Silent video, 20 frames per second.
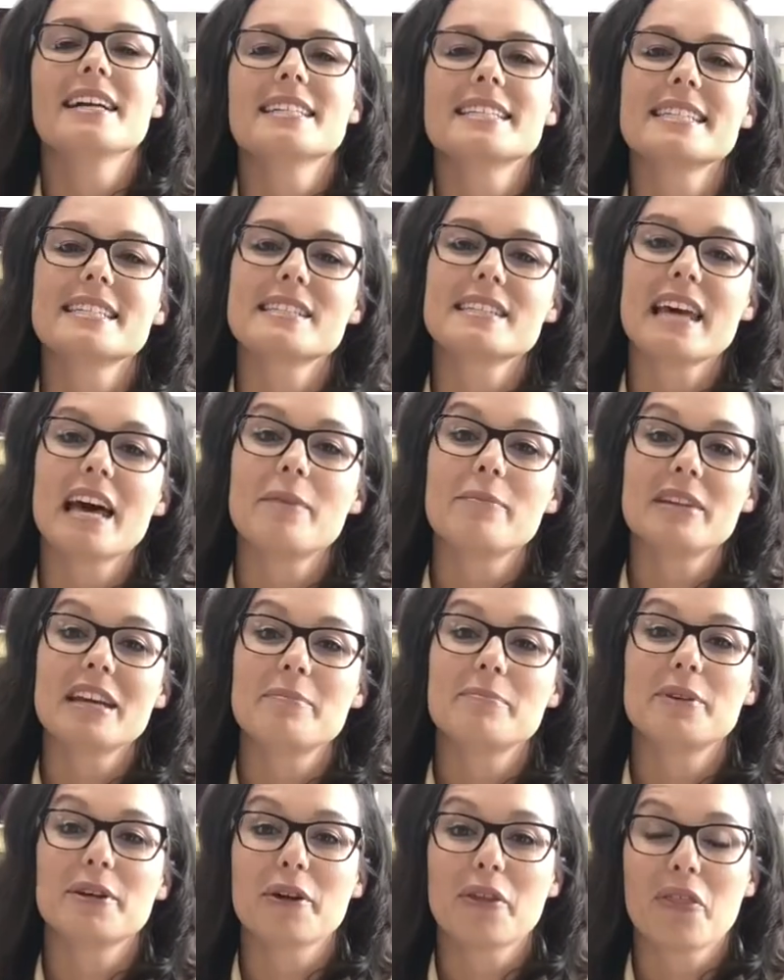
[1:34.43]
Step
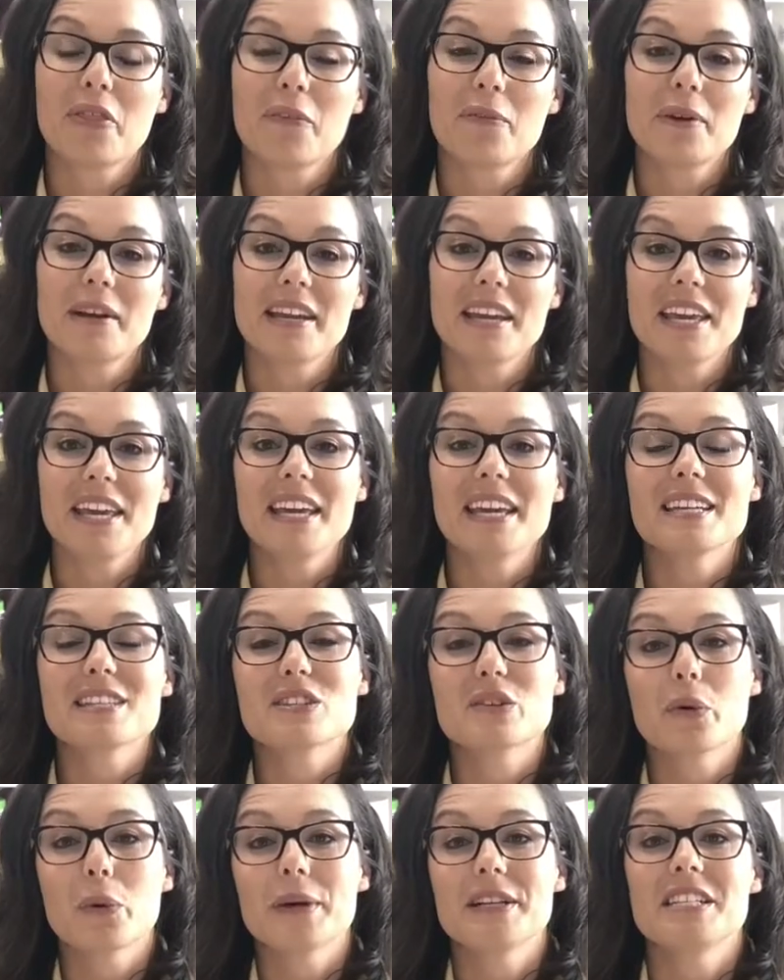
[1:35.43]
number 3
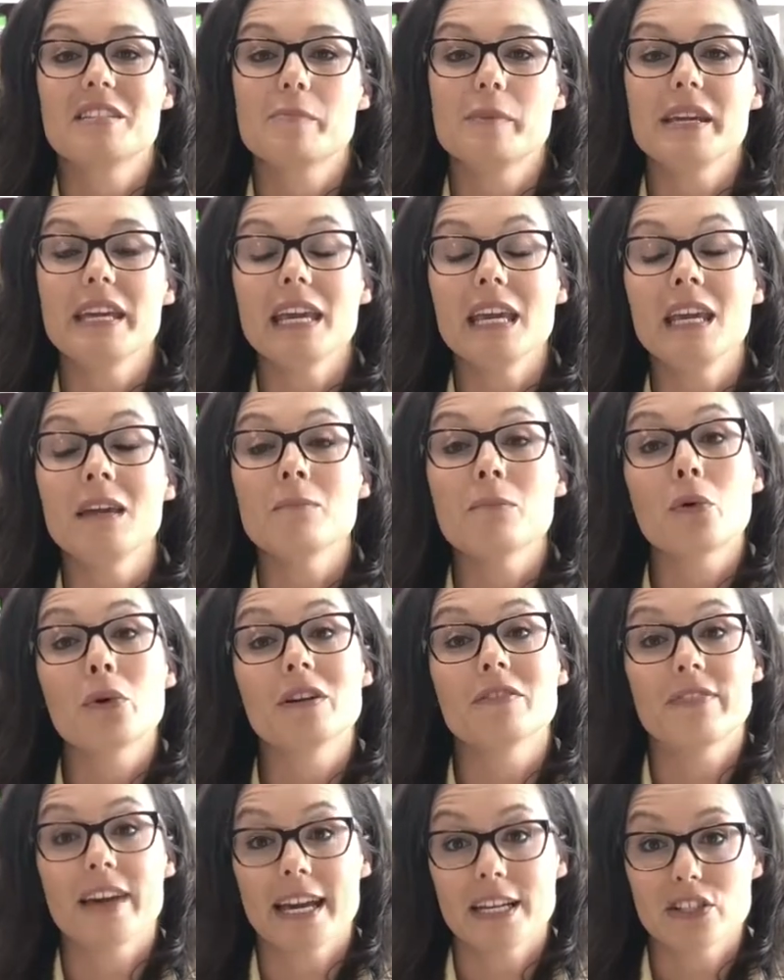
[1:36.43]
is going to be eat
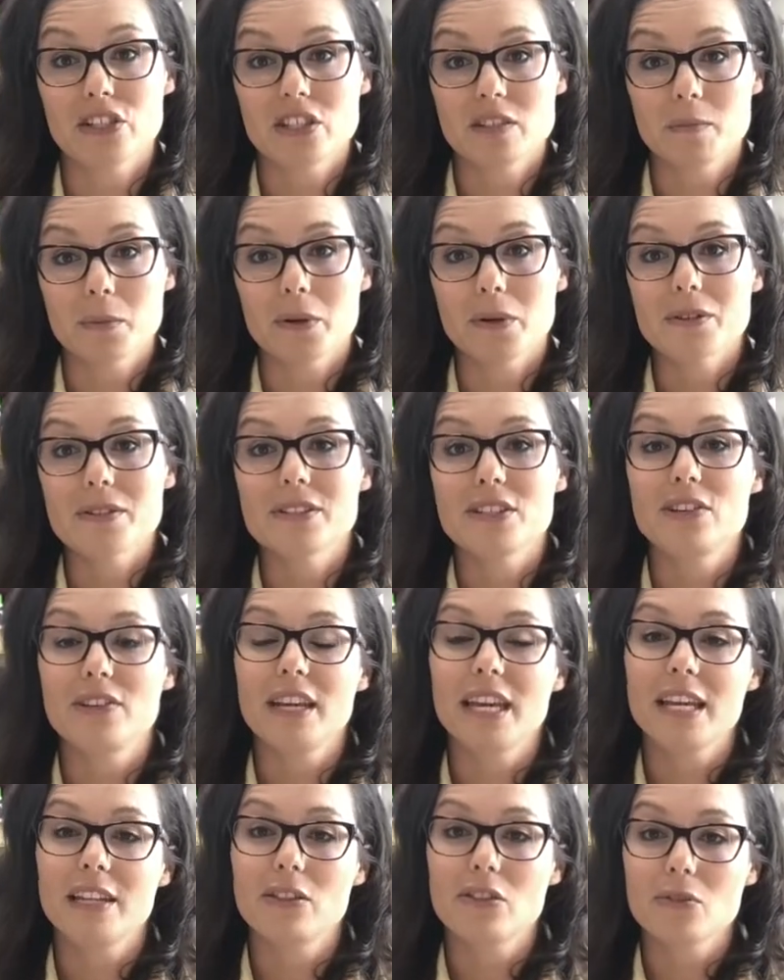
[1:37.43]
more vegetables. You
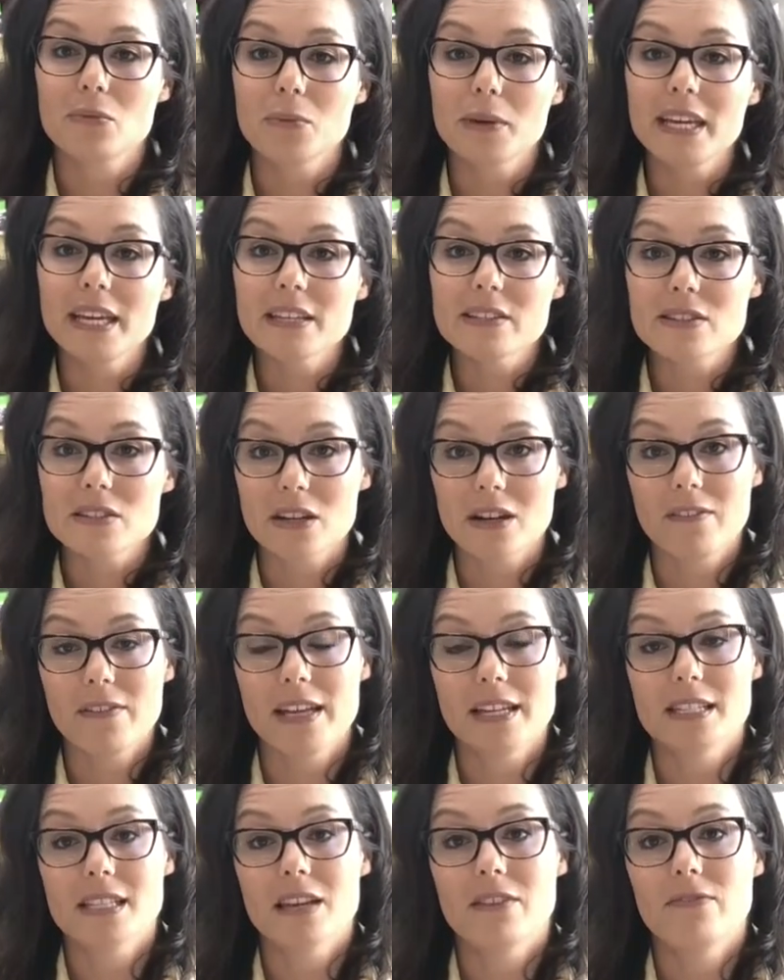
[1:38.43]
need 3
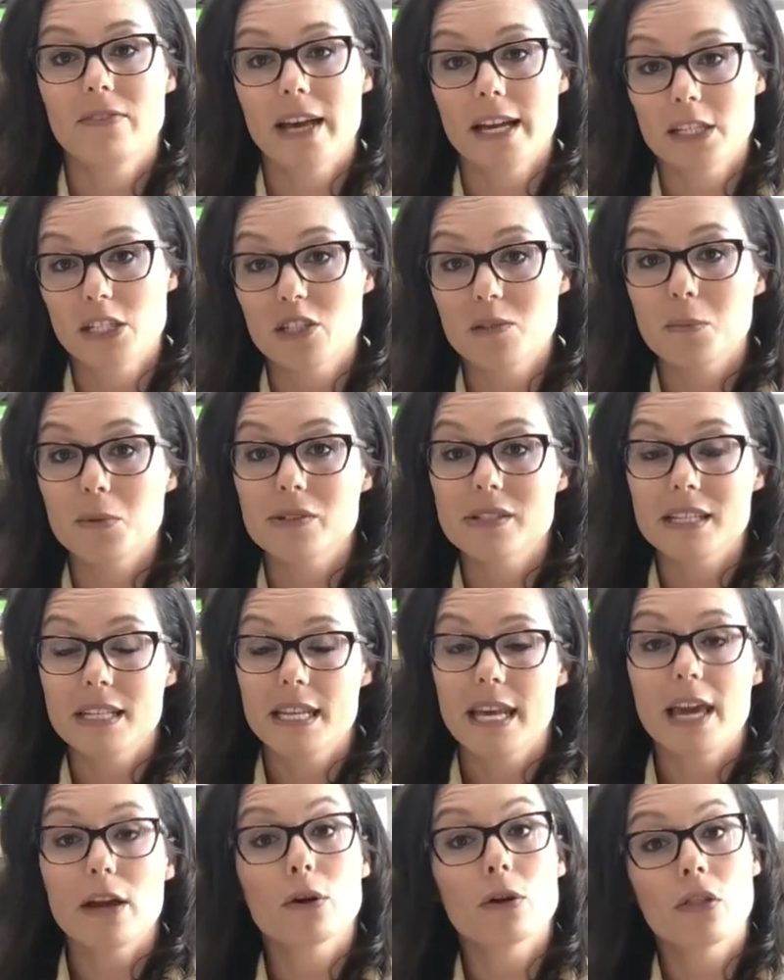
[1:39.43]
servings of vegetables a
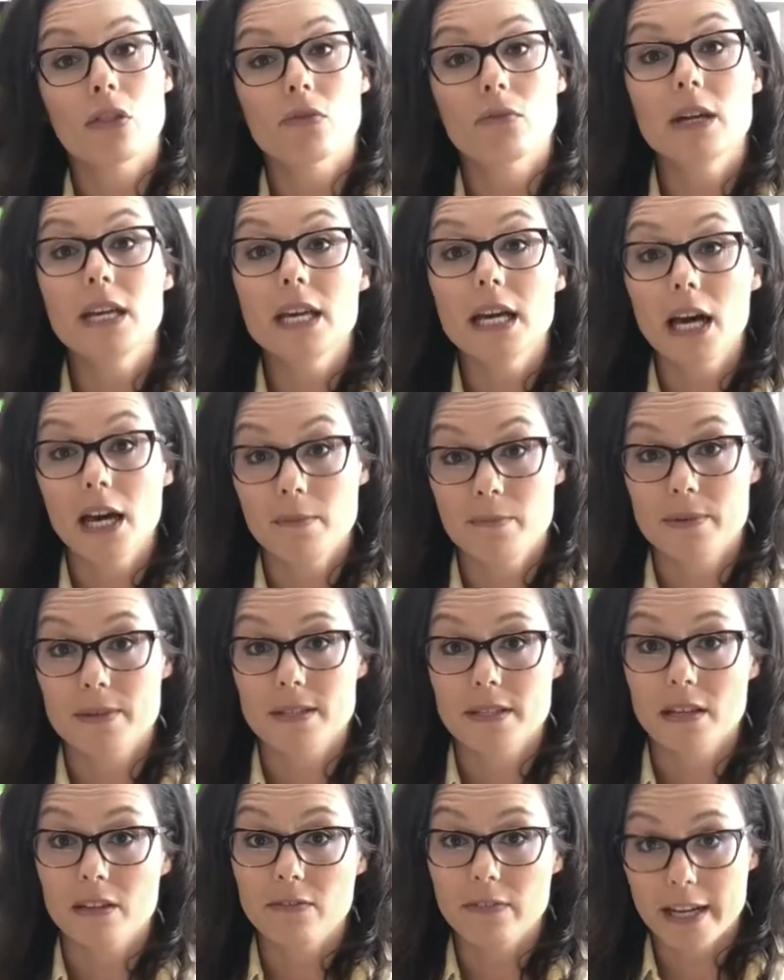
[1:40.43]
day or 3
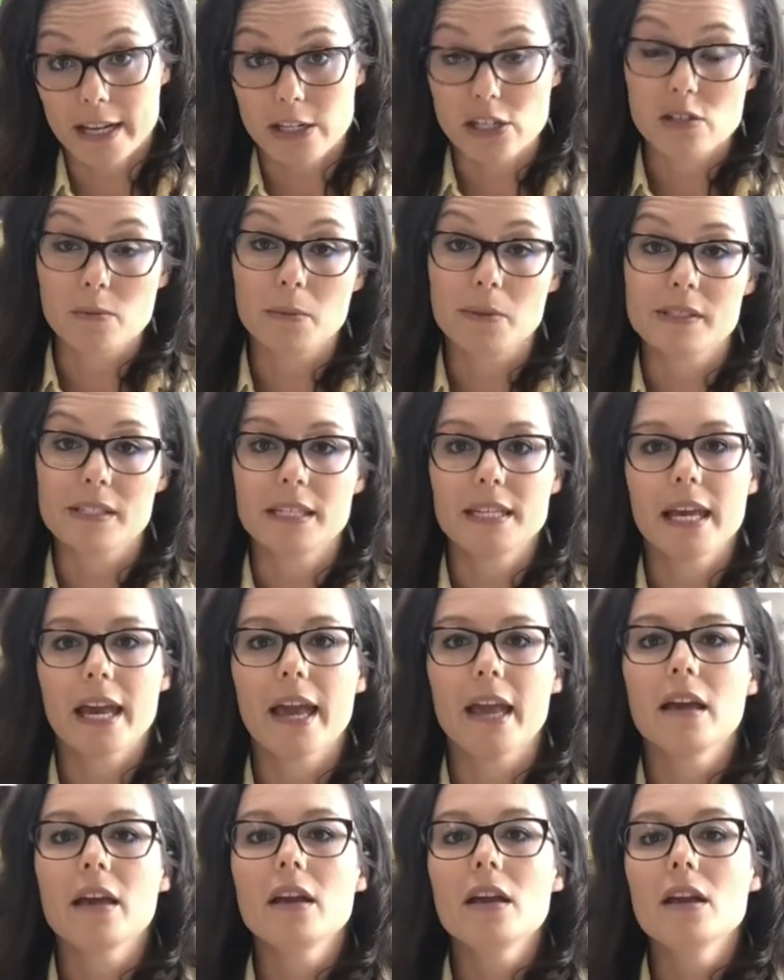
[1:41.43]
cups of vegetables a
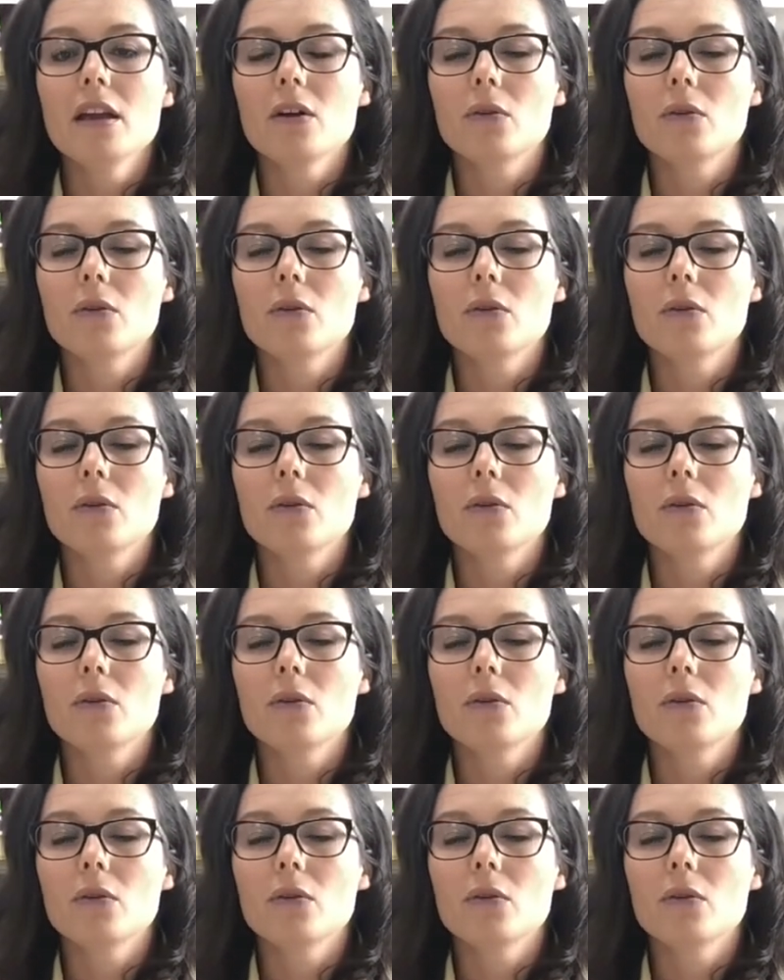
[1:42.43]
day.